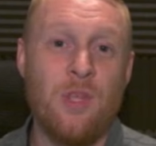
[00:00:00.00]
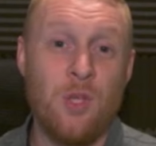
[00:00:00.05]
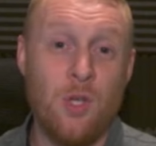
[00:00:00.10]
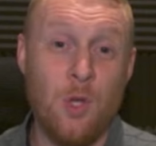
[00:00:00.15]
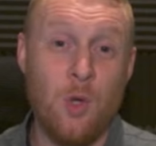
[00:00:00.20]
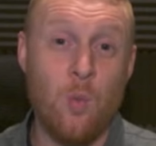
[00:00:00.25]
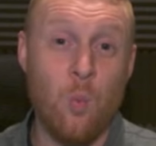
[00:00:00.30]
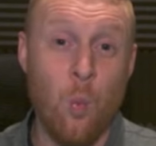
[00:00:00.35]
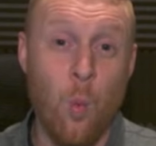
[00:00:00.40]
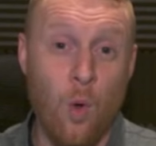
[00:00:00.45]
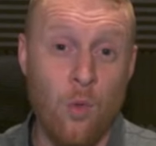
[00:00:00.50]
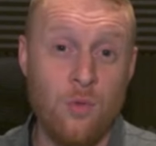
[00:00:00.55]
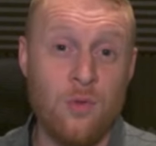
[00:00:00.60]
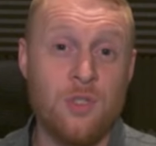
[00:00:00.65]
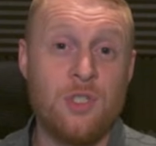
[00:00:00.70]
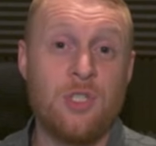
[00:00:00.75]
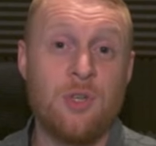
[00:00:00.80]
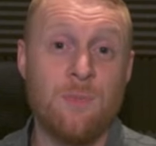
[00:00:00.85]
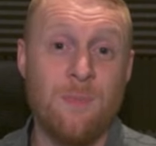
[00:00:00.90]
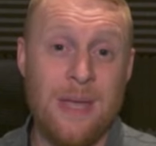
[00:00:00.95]
that you
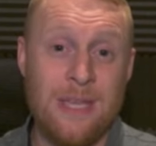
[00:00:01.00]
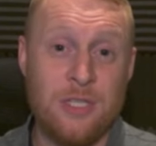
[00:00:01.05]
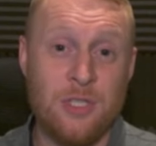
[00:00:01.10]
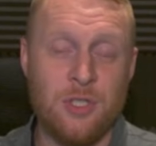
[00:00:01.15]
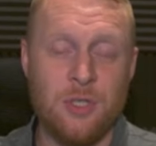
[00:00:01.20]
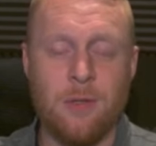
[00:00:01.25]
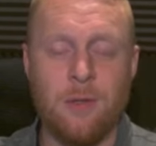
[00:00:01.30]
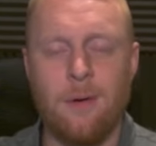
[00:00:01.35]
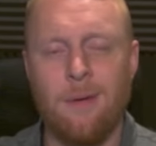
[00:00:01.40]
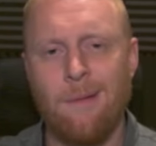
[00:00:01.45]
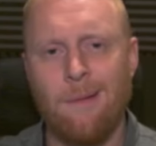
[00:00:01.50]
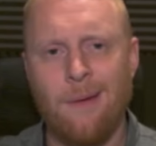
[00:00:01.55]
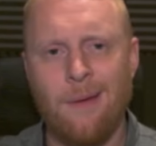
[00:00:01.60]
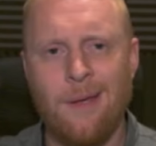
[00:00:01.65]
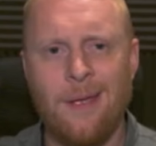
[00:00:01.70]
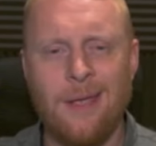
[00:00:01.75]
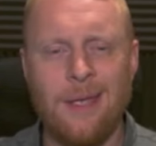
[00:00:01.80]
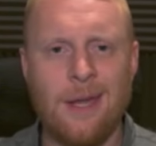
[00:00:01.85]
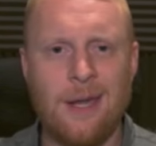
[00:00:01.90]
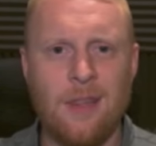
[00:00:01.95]
want to mention,
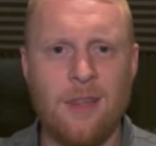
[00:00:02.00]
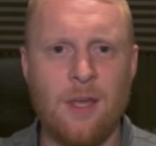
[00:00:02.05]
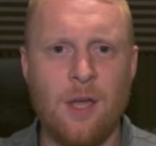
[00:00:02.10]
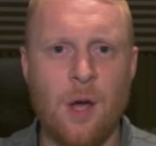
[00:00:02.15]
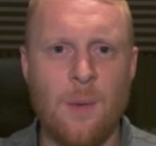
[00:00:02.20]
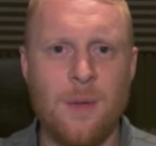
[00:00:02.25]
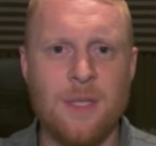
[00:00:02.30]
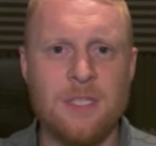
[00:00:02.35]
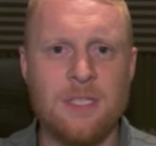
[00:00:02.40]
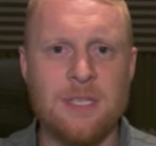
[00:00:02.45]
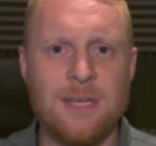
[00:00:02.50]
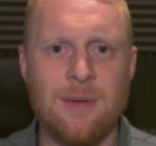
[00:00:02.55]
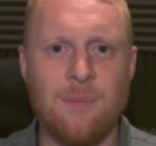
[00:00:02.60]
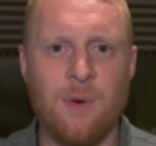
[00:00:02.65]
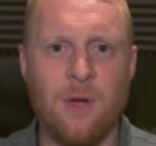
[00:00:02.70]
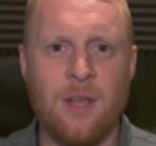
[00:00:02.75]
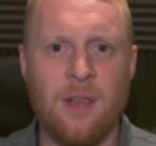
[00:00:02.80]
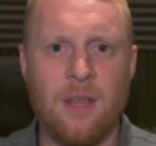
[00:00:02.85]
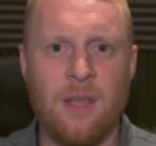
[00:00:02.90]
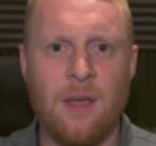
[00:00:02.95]
get it in the comments and
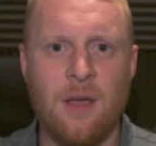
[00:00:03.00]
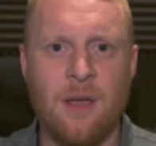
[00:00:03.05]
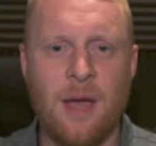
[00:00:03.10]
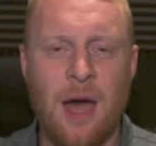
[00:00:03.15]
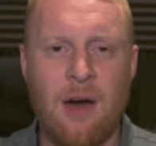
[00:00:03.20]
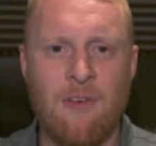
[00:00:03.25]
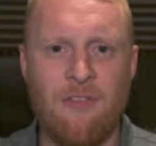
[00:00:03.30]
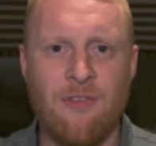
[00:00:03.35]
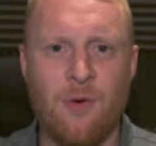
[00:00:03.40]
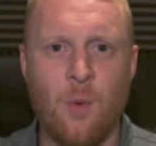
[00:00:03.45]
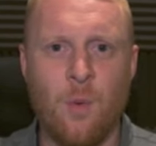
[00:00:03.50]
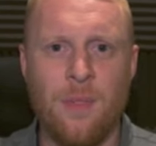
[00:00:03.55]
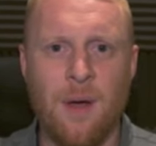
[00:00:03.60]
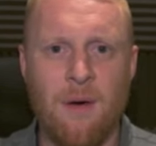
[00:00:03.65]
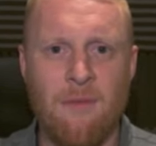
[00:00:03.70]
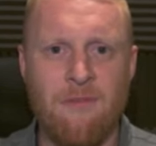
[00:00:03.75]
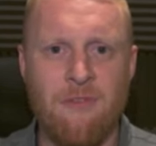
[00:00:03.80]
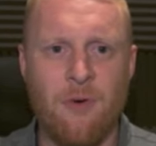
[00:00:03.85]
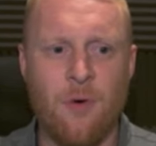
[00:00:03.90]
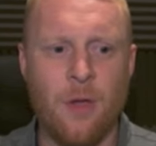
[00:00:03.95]
we'll uh, I'll forward that
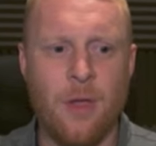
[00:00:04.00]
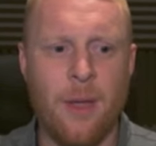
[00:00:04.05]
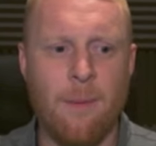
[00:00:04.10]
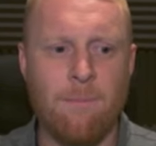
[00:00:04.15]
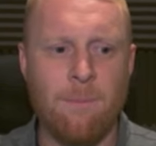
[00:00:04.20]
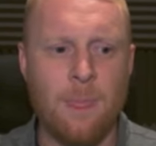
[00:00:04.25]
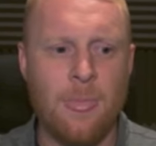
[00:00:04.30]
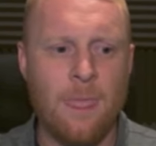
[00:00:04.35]
on for you.